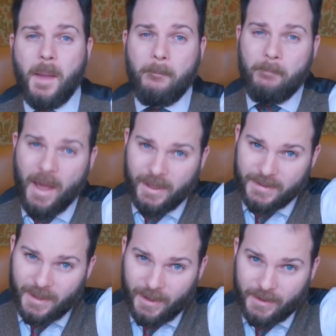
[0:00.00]

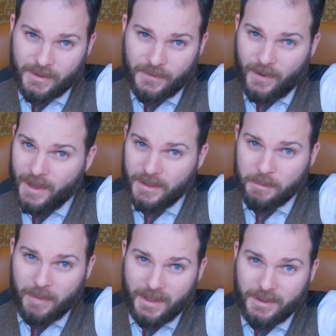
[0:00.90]
Ballantine's
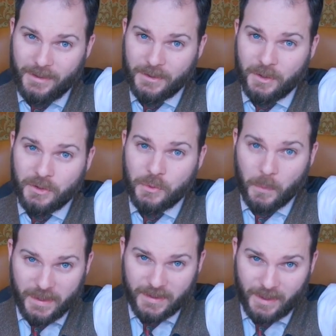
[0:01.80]
finest blended Scotch
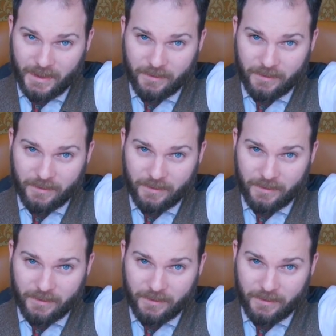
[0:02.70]
whisky.